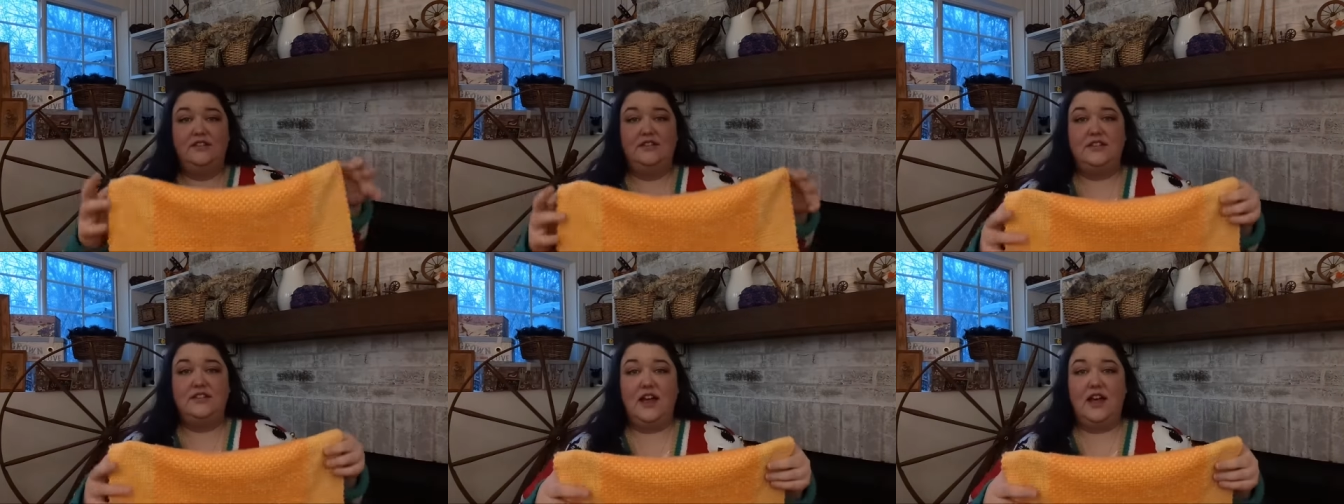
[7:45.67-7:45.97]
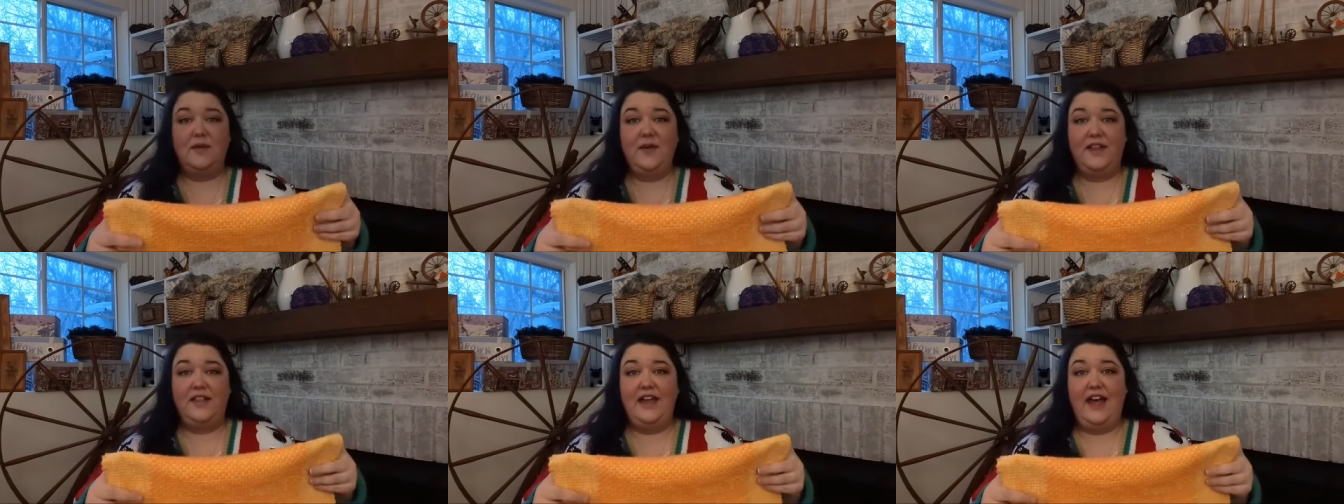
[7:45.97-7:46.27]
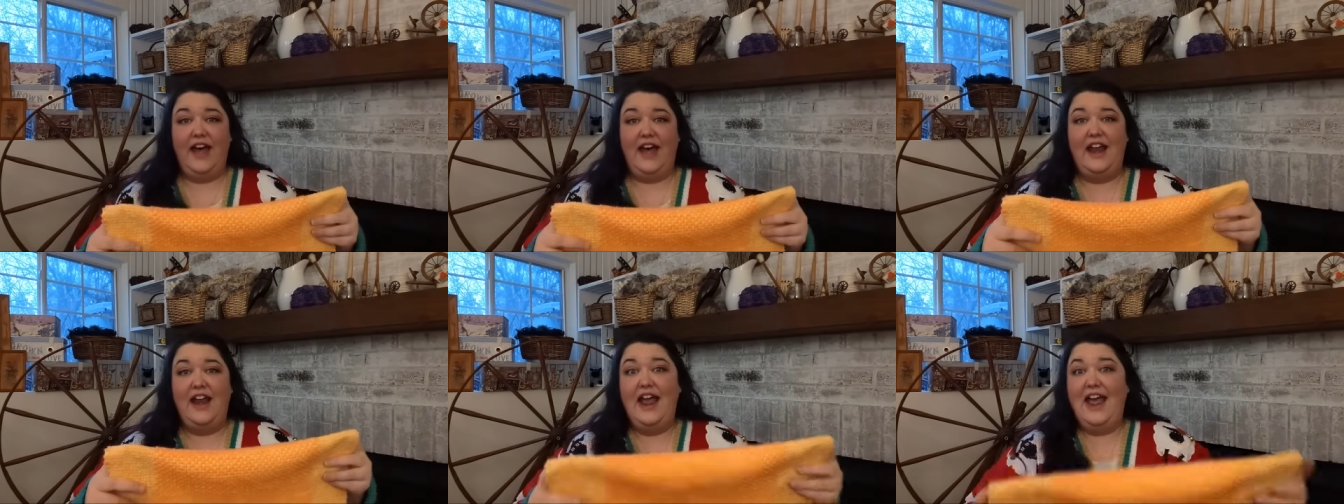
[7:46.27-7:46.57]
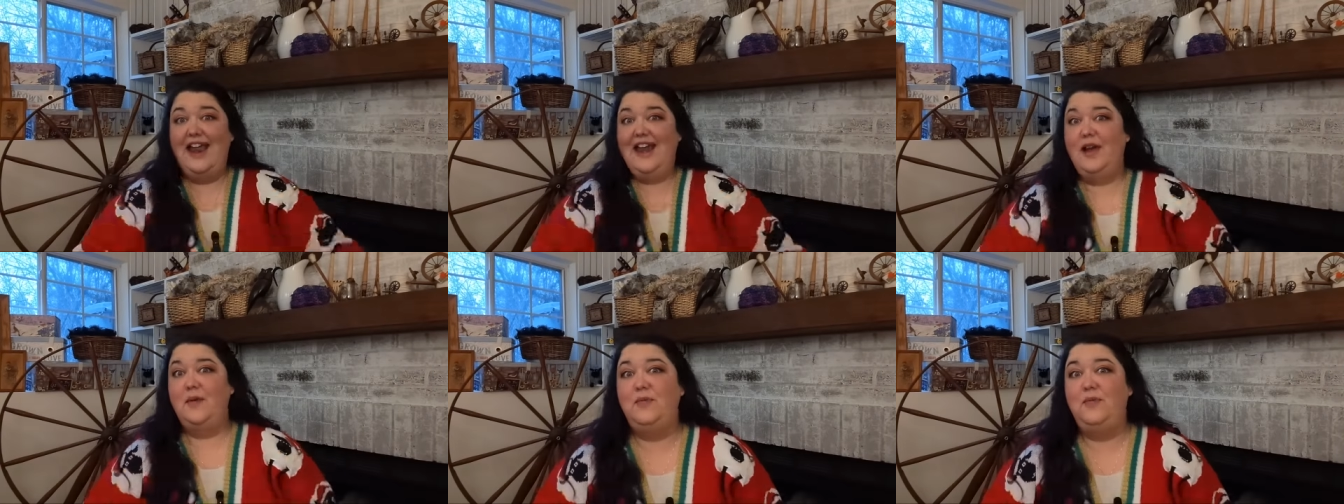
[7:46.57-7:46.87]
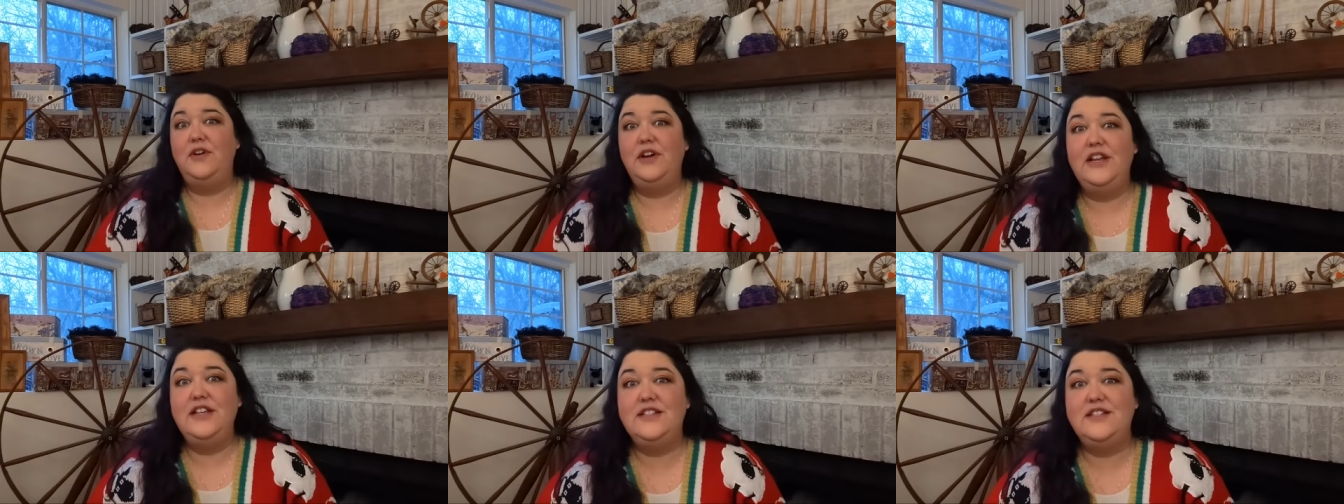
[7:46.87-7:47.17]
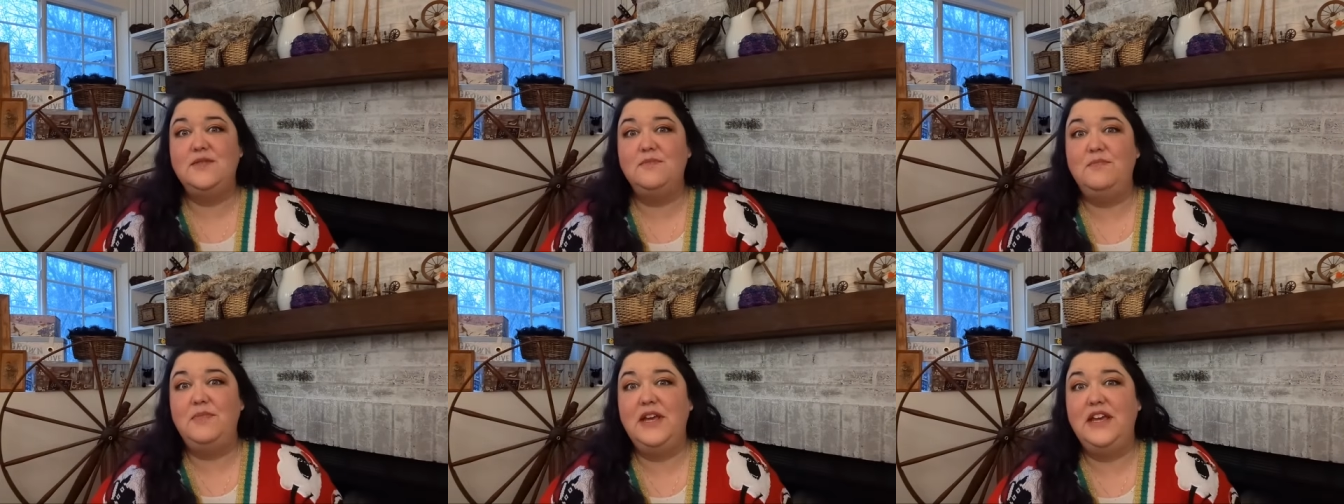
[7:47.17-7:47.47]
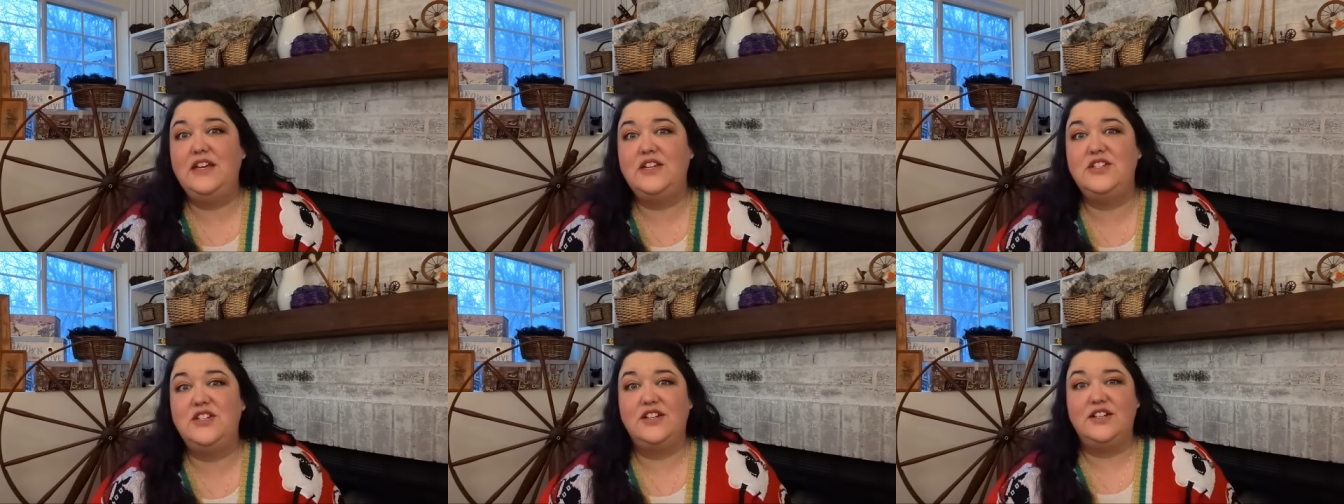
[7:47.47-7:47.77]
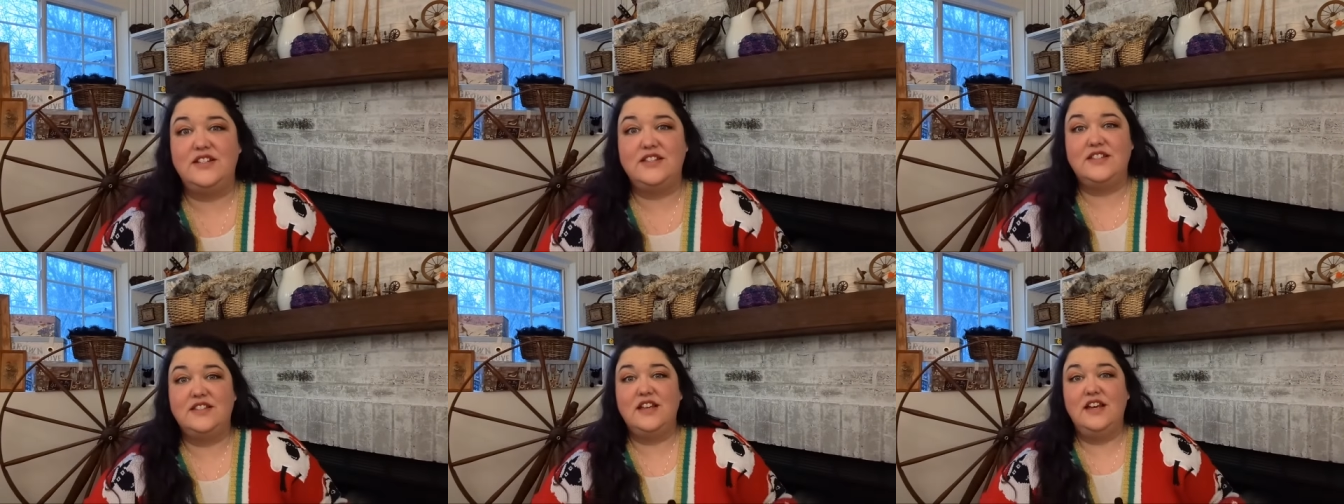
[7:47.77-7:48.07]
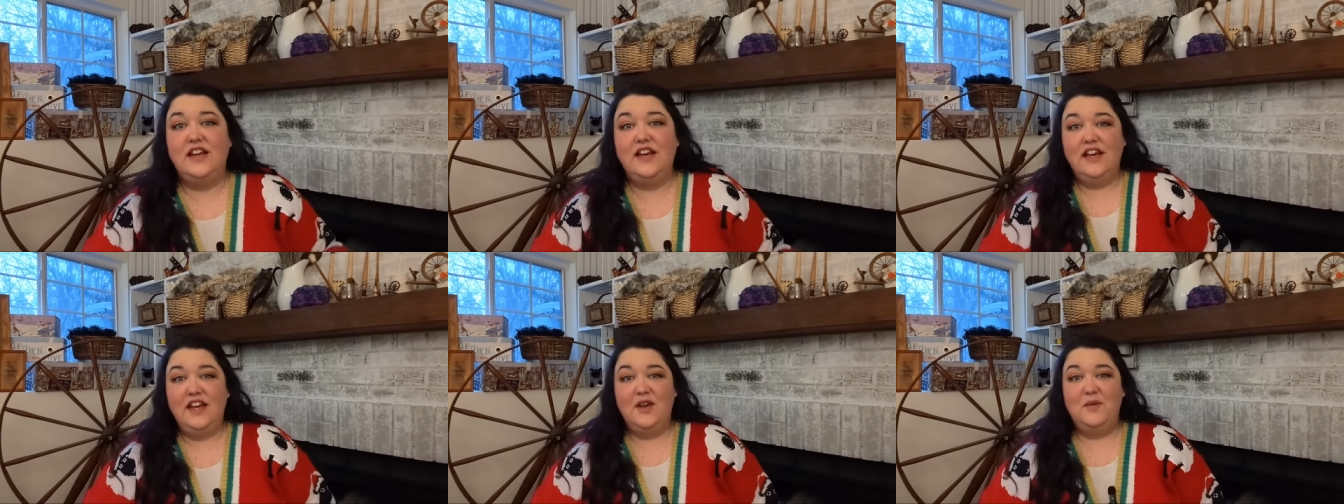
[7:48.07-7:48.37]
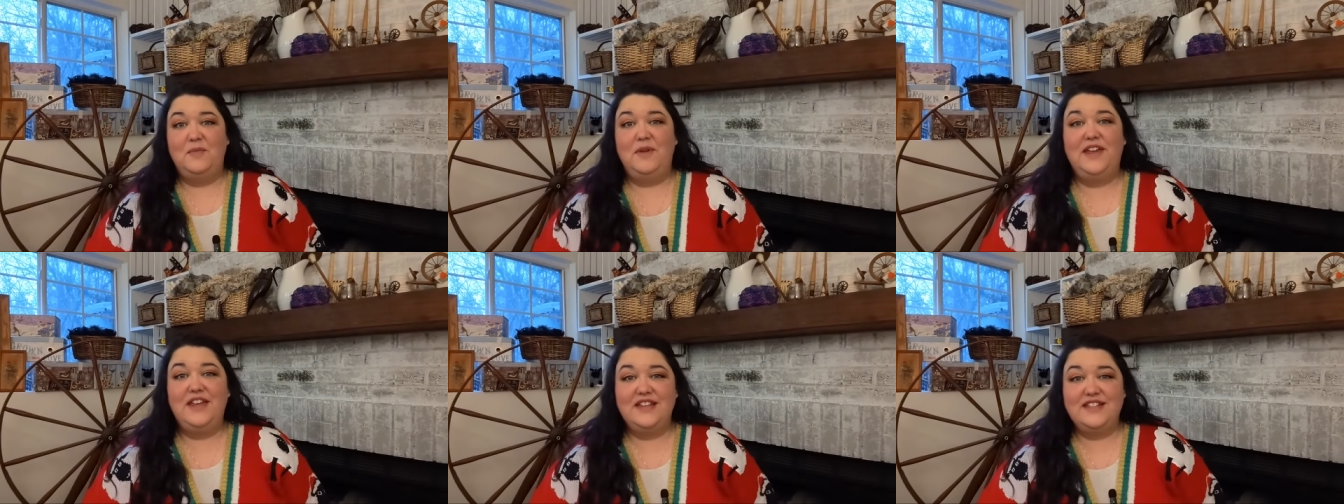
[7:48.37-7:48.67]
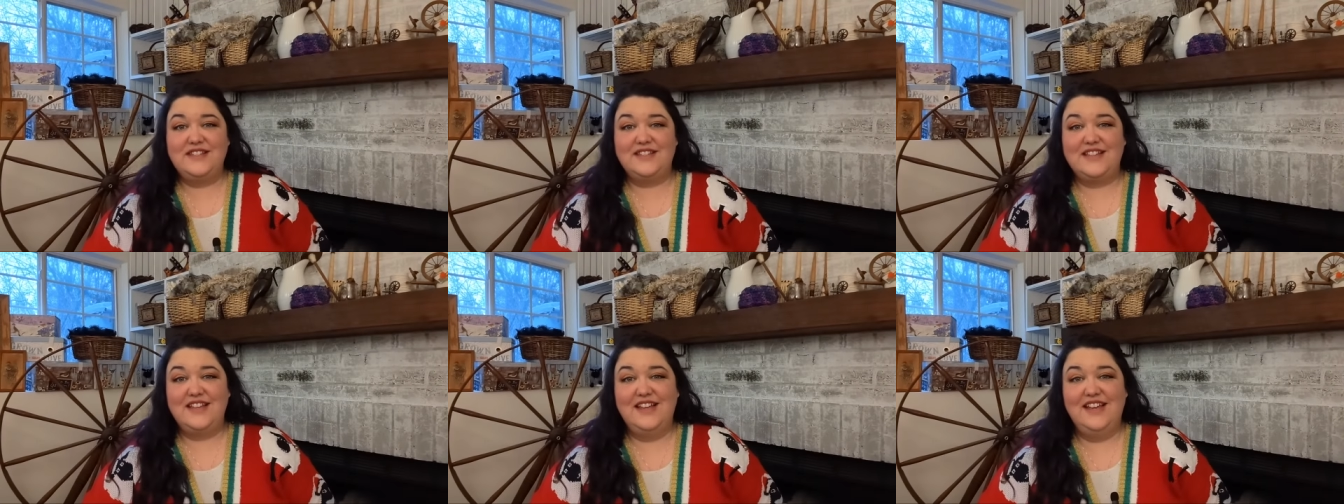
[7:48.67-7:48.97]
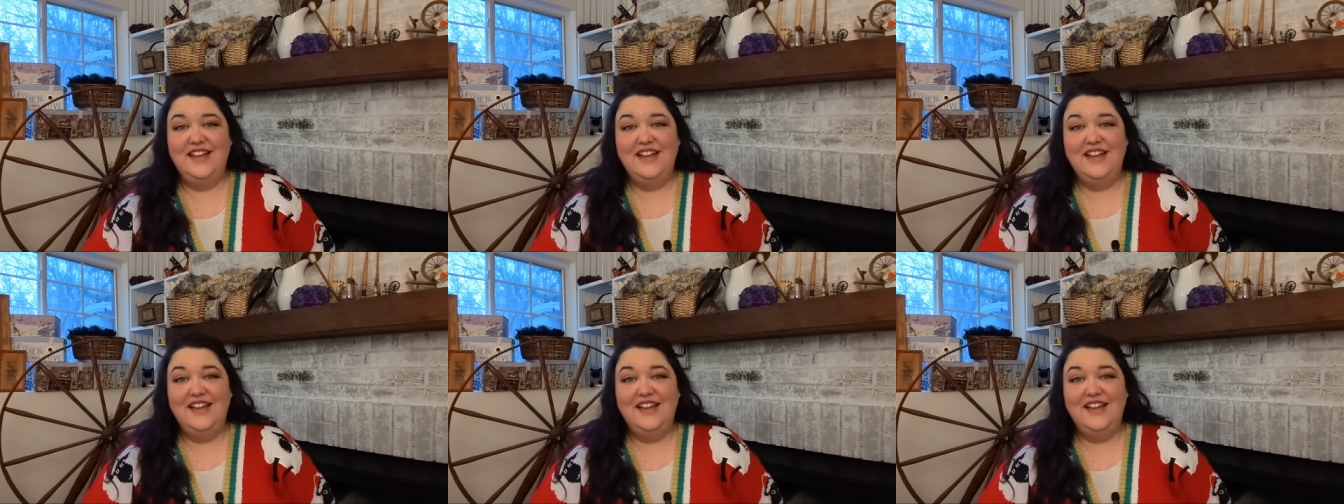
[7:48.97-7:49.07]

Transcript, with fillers: talk about that. And I printed some pictures because